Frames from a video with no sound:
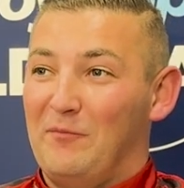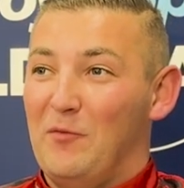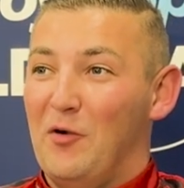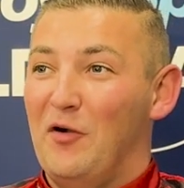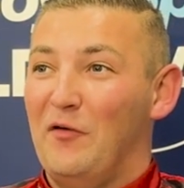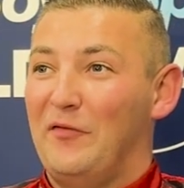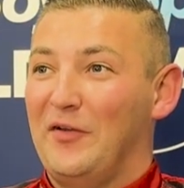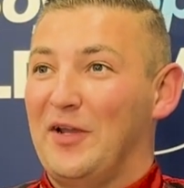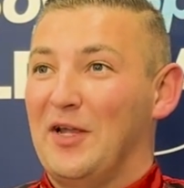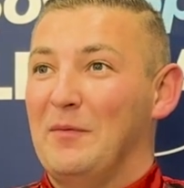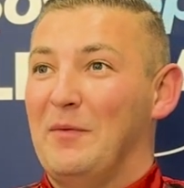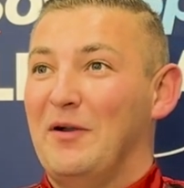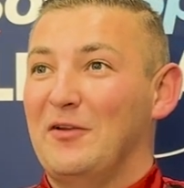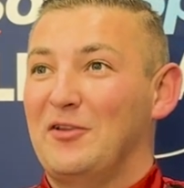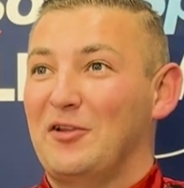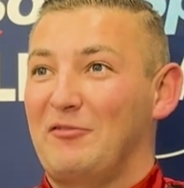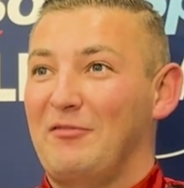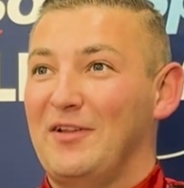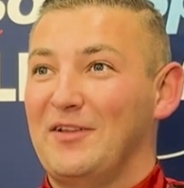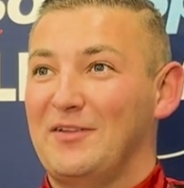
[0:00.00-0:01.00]
more thinking about is
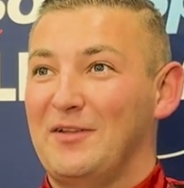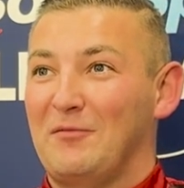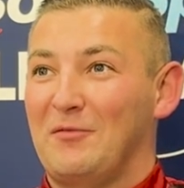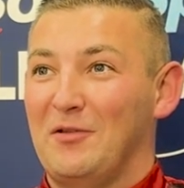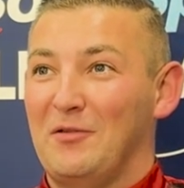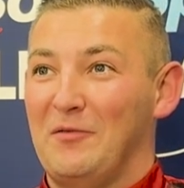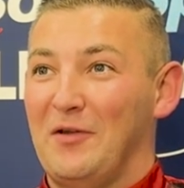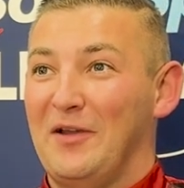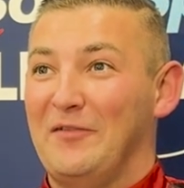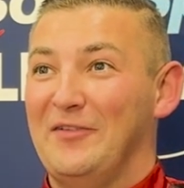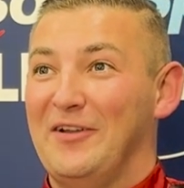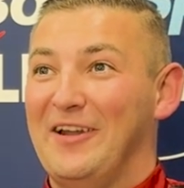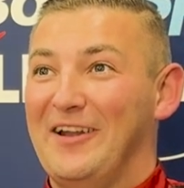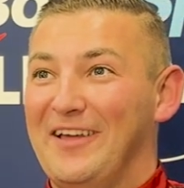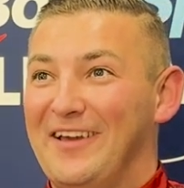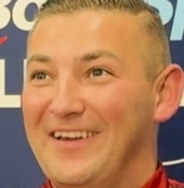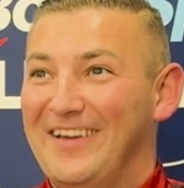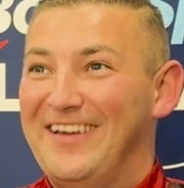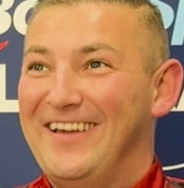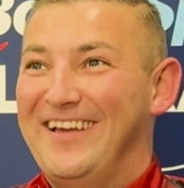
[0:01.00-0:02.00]
the grandstand, because I'm not even in
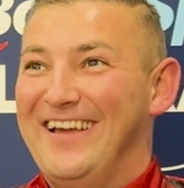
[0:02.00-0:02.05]
it.